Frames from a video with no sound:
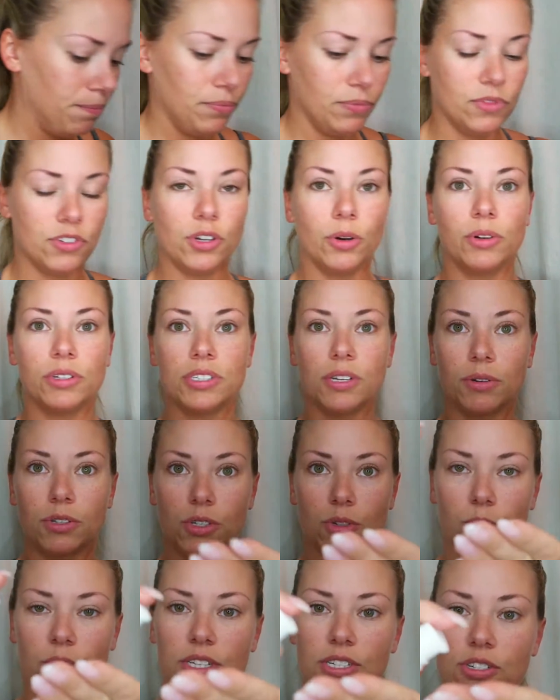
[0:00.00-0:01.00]
So it's a
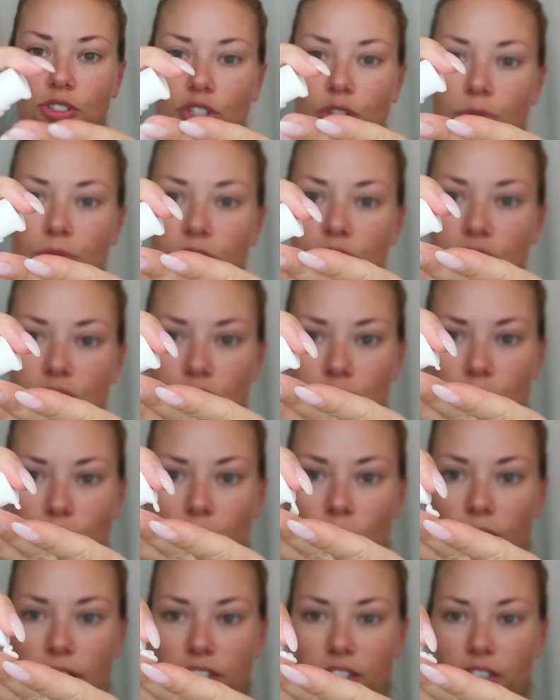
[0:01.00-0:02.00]
squeeze tube. You just do
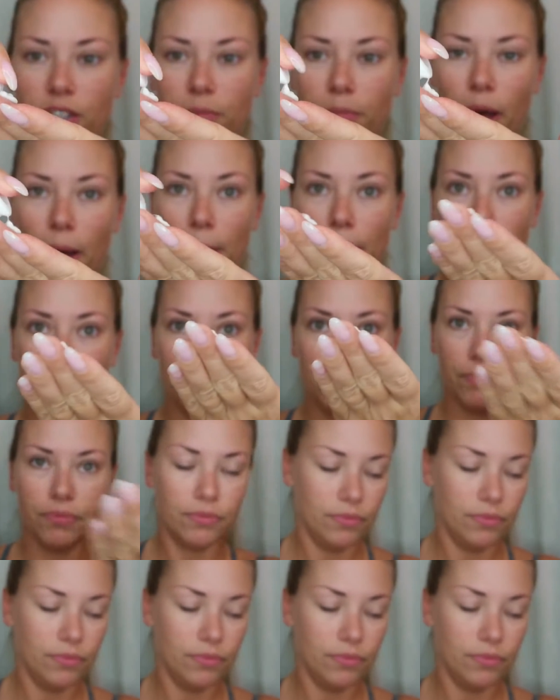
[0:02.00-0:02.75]
one good pump.